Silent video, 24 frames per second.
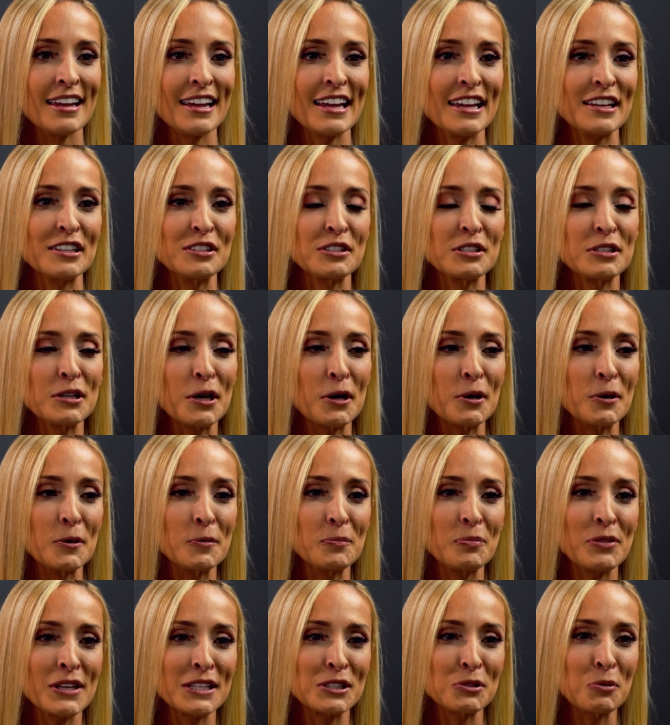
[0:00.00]
And
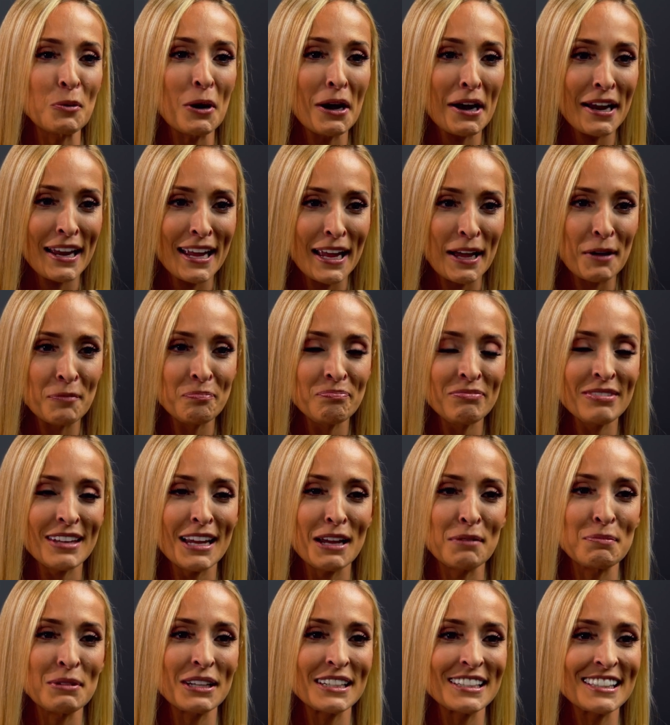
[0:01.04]
so that's where I am.
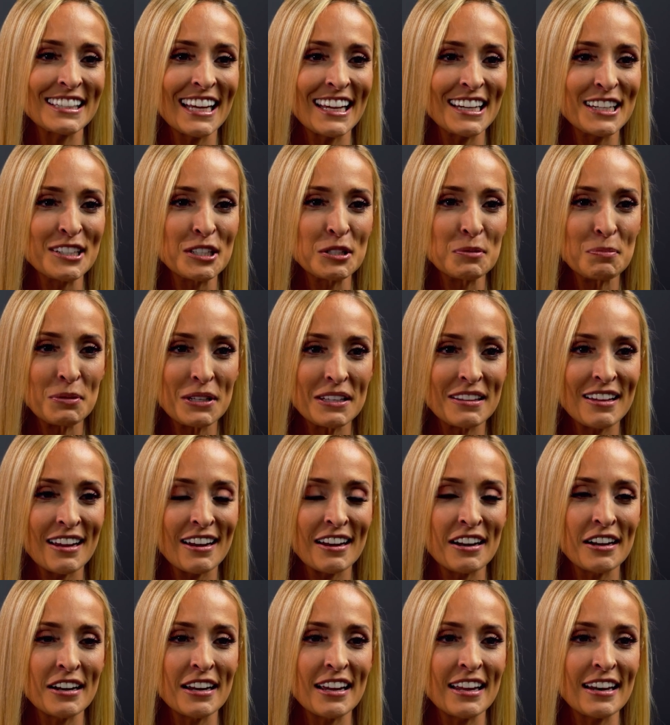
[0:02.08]
I'm excited to be there,